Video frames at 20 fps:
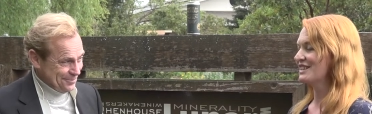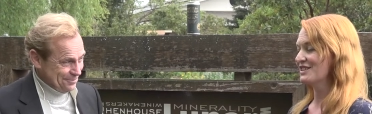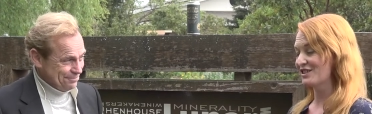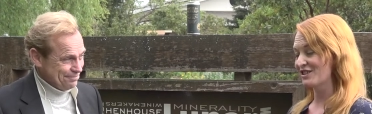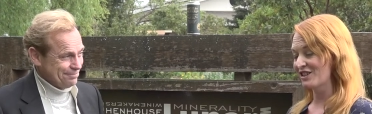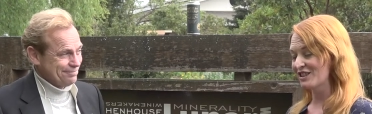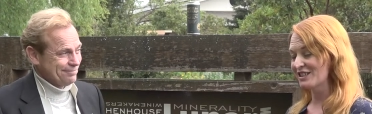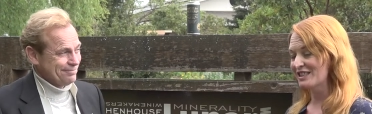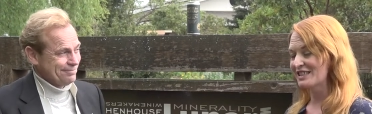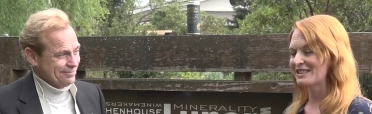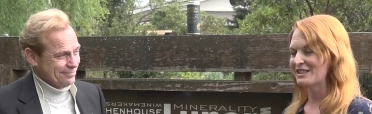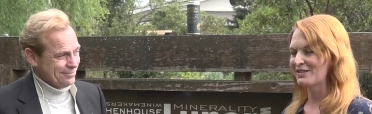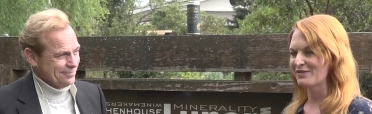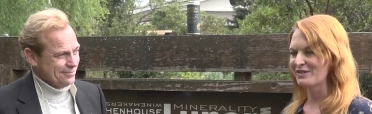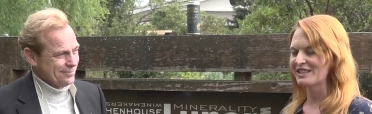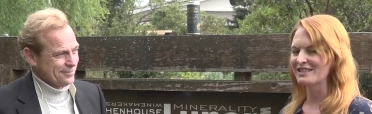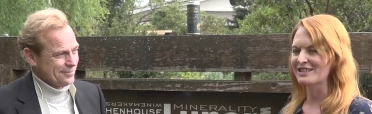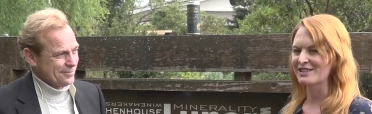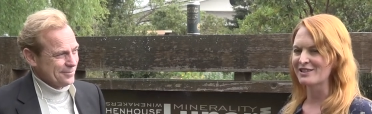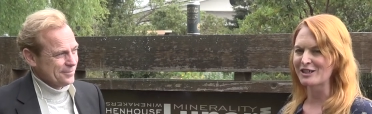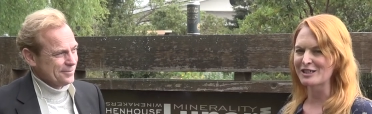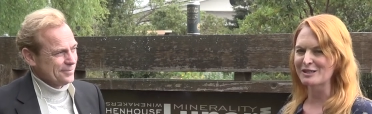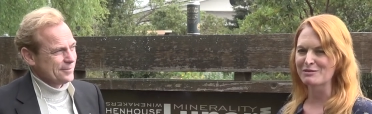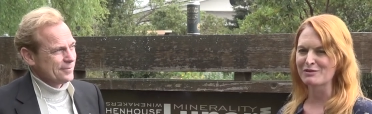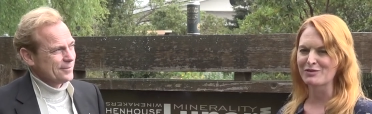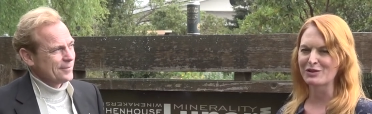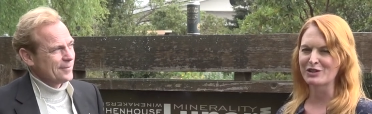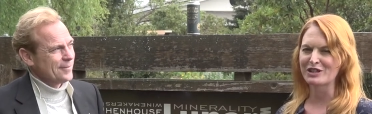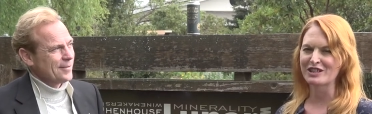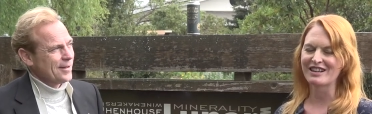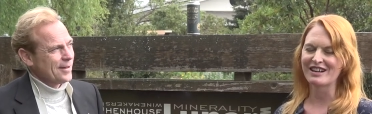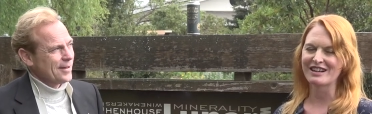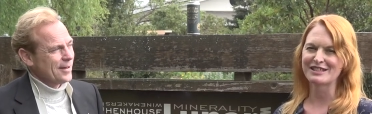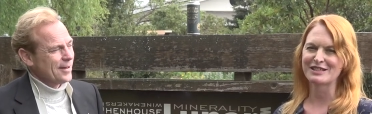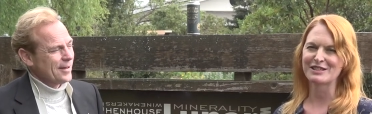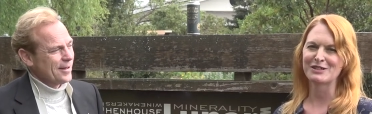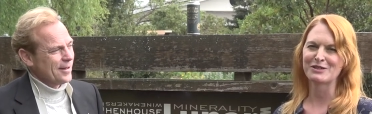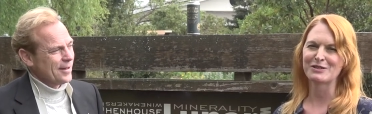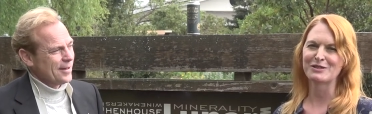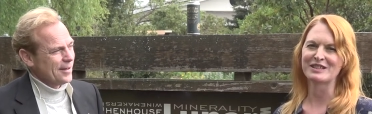Speaker 1: it starts before it
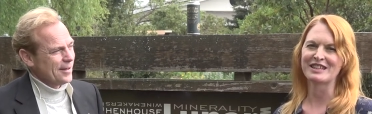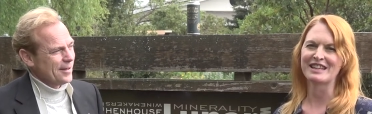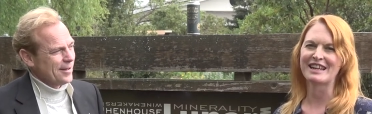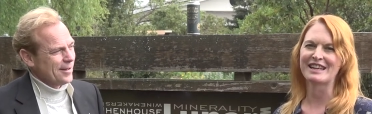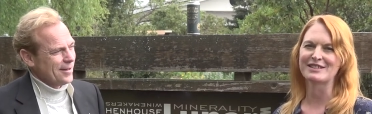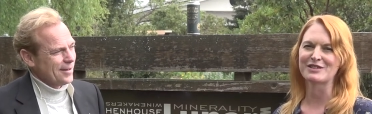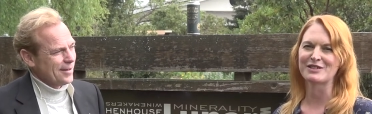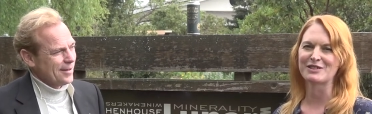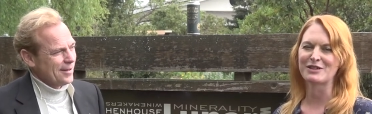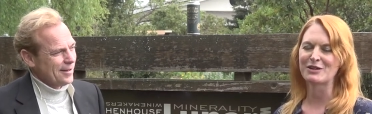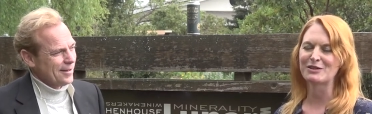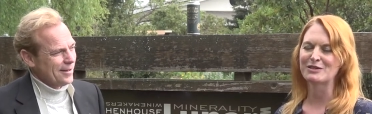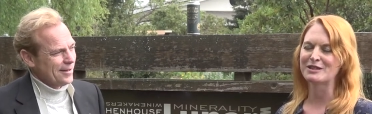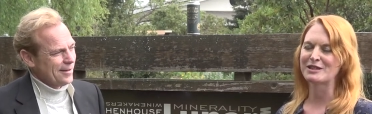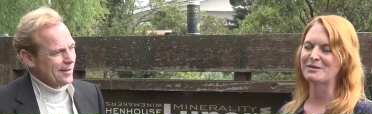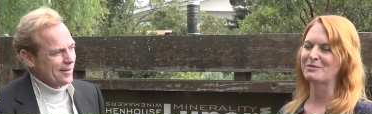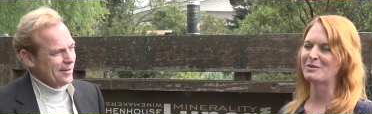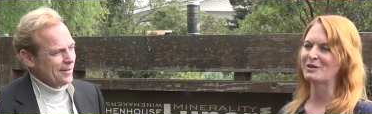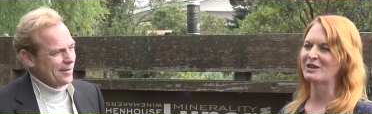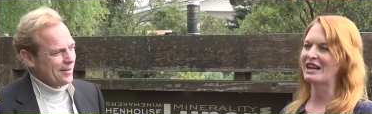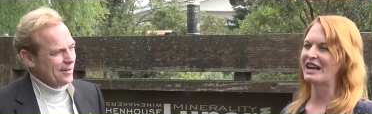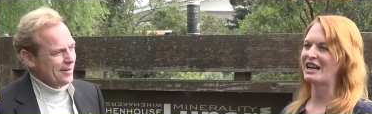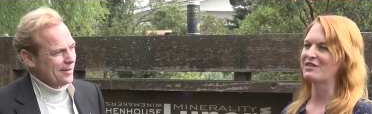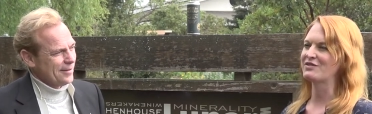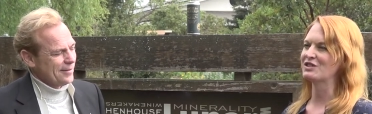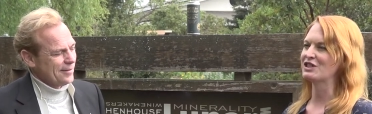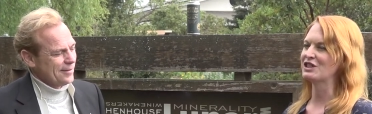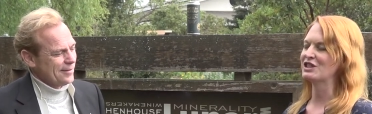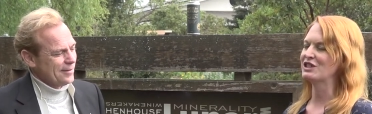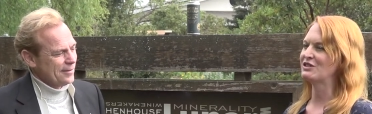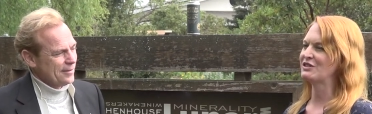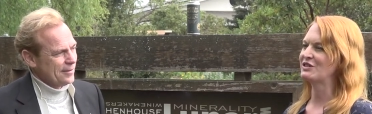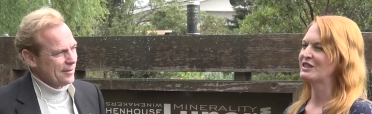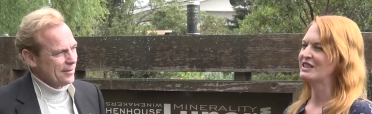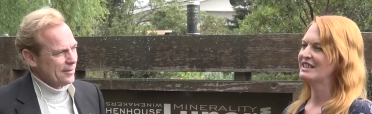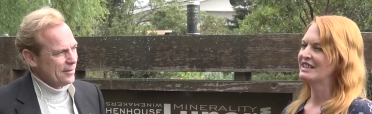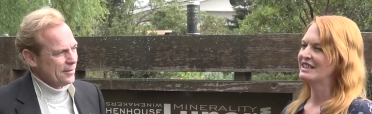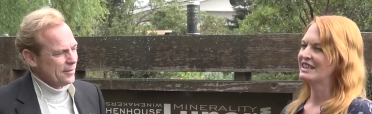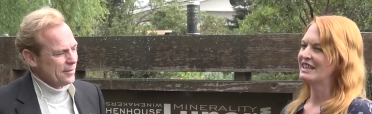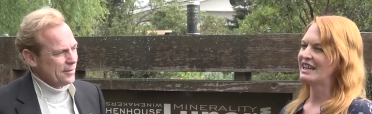got to you, and it has to go somewhere after you.
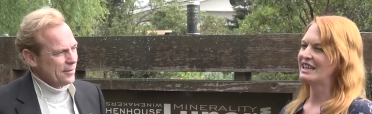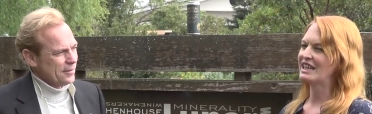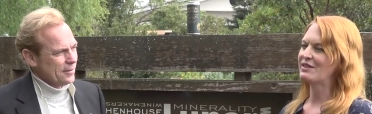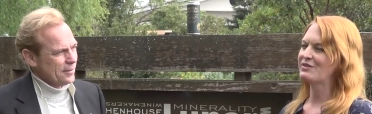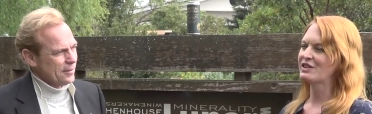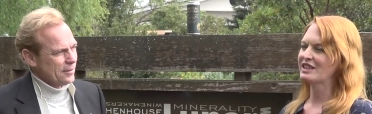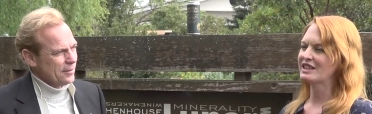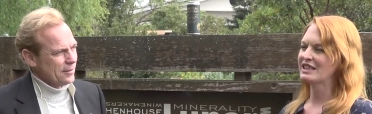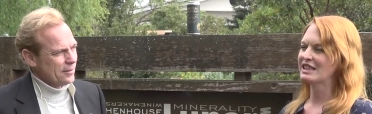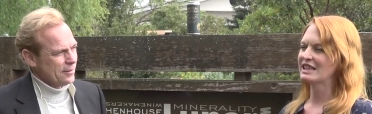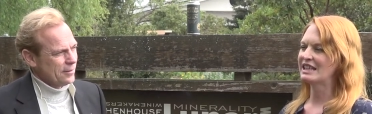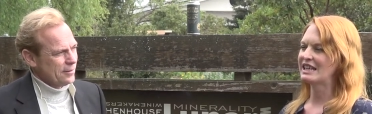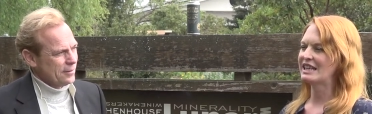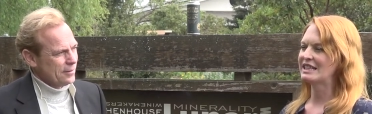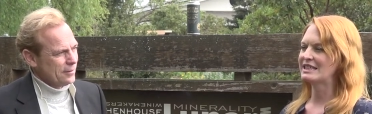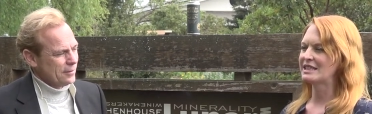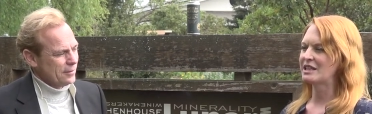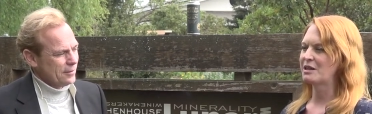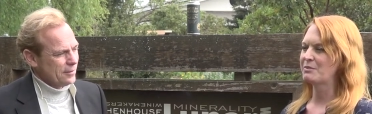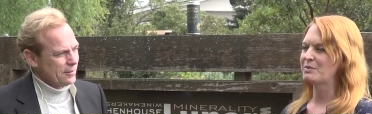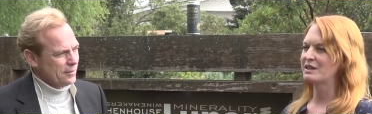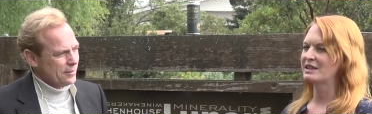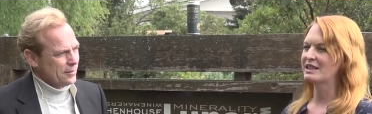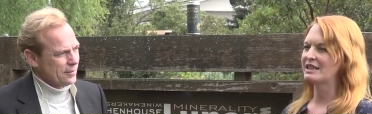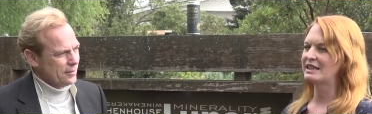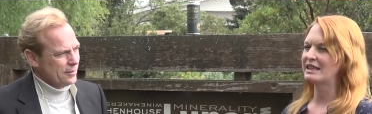And everything that ends up in the